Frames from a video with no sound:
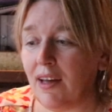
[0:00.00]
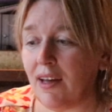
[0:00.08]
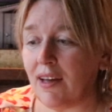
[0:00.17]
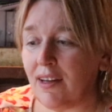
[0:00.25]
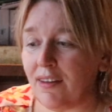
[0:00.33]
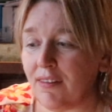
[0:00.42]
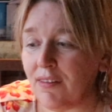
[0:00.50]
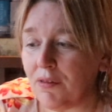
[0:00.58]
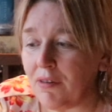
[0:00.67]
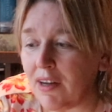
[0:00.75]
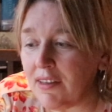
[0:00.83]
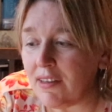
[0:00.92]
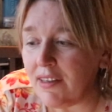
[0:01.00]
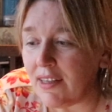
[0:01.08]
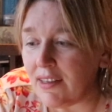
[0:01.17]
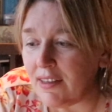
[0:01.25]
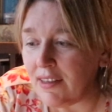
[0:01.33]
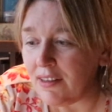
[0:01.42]
So rather
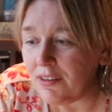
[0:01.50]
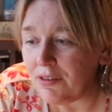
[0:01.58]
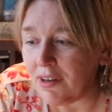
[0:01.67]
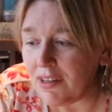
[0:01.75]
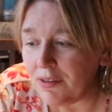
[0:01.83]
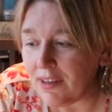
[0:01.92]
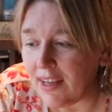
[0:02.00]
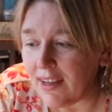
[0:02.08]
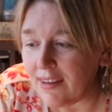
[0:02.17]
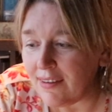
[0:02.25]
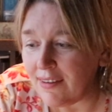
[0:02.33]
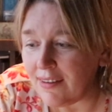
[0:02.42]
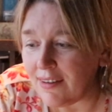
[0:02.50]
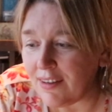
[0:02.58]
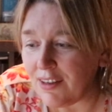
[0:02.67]
than try to guess